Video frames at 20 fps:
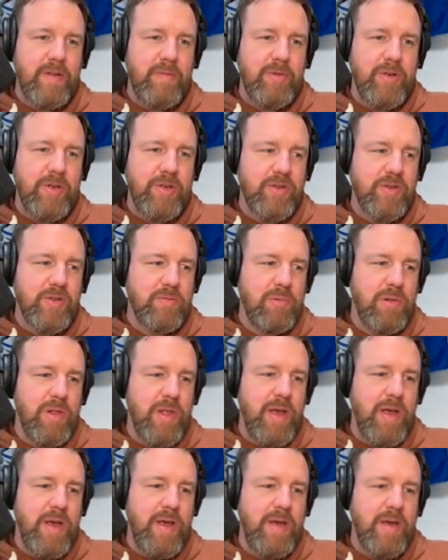to just
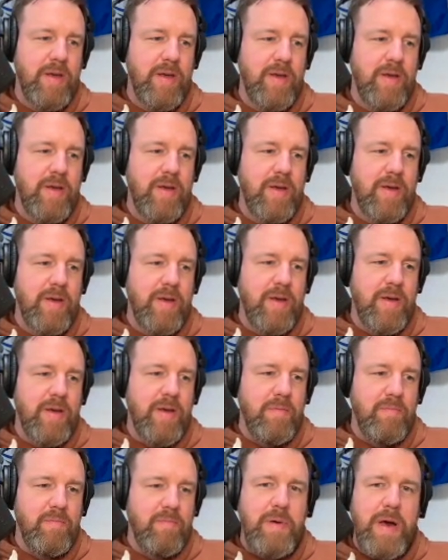play
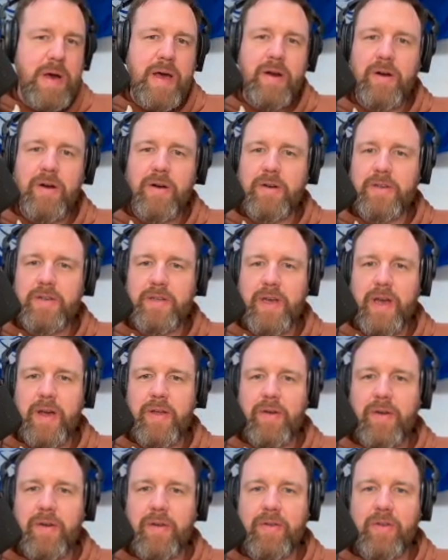better together,